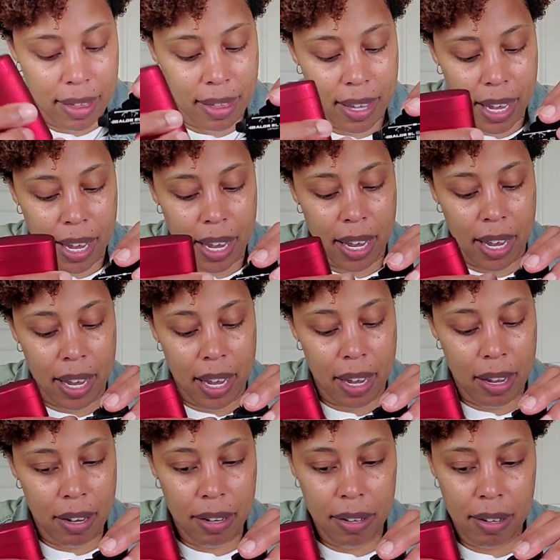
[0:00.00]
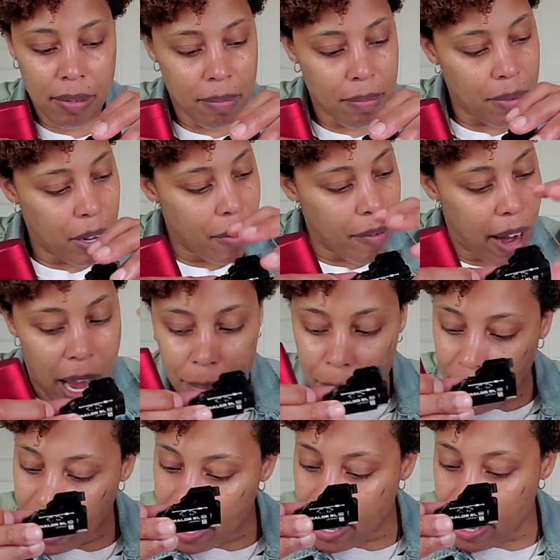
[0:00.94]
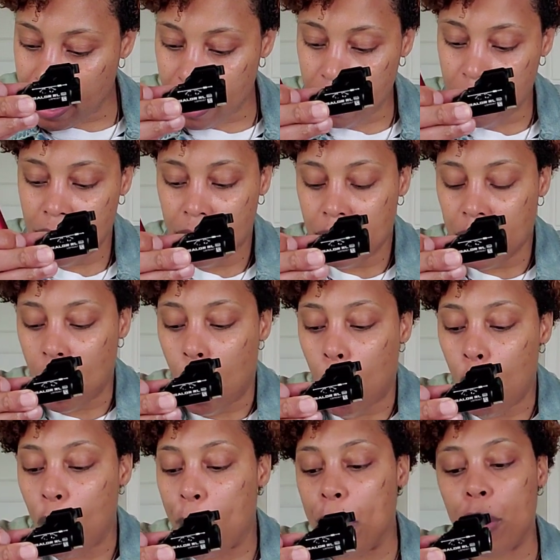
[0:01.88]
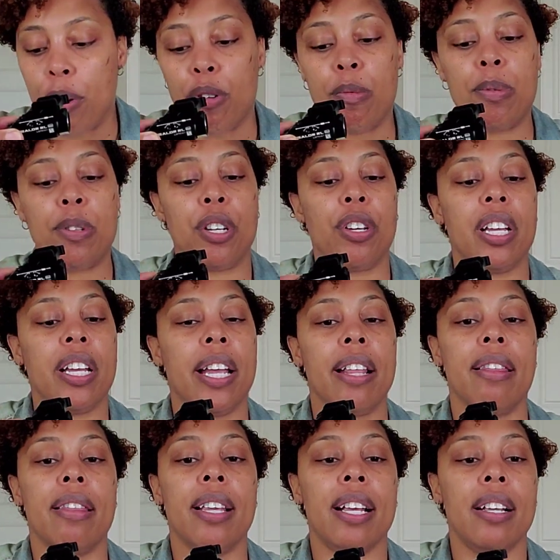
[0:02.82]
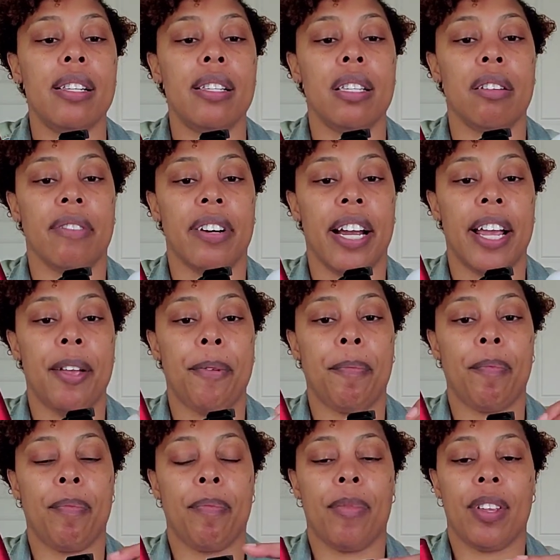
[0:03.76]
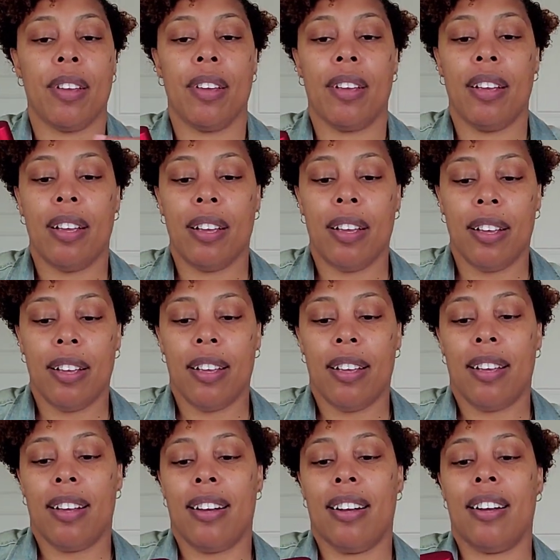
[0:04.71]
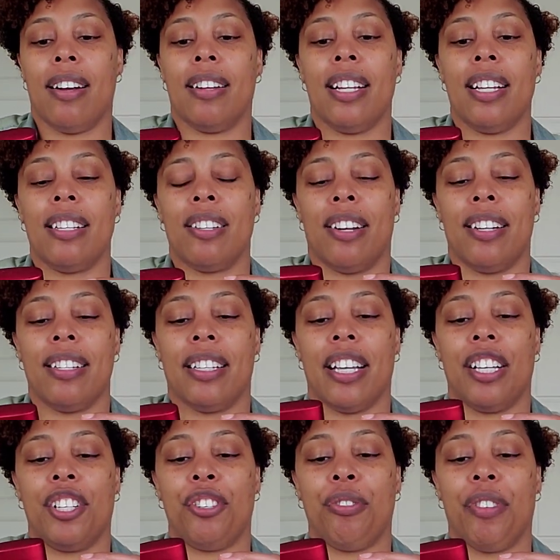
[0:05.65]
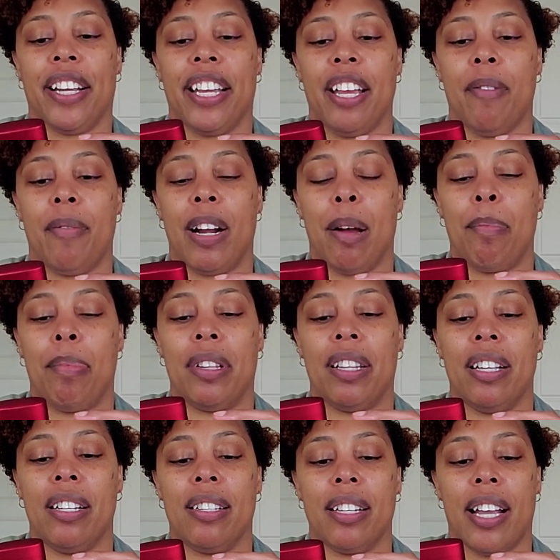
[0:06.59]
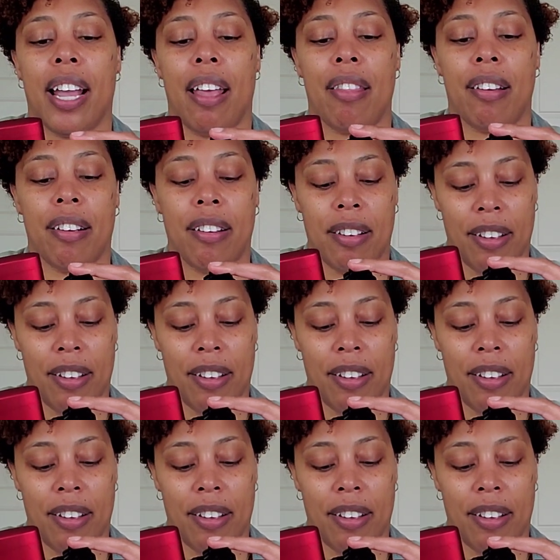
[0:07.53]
the, let me grab it here, the Obol. So you can get these three. This starts to get tricky when I put these together.